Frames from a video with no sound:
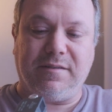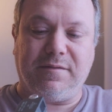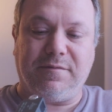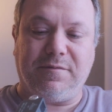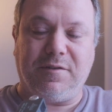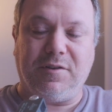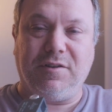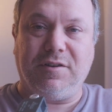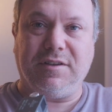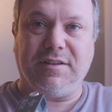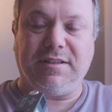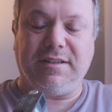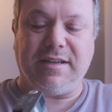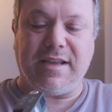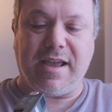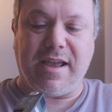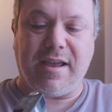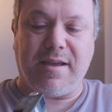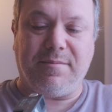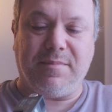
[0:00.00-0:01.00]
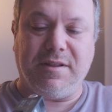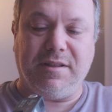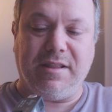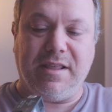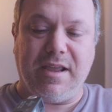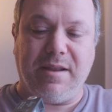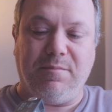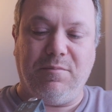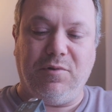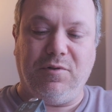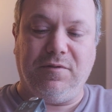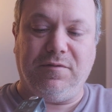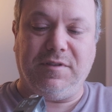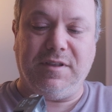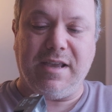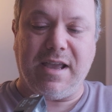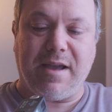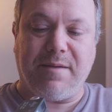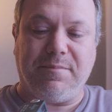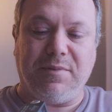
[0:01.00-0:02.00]
focus tab and then move
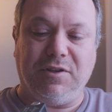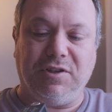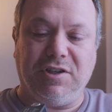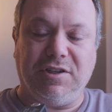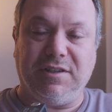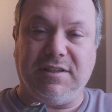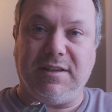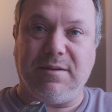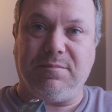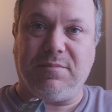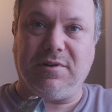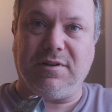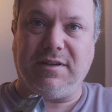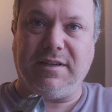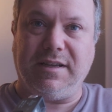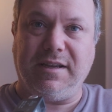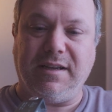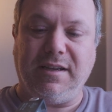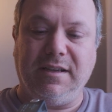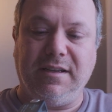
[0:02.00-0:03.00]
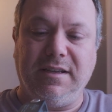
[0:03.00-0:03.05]
the aperture separately.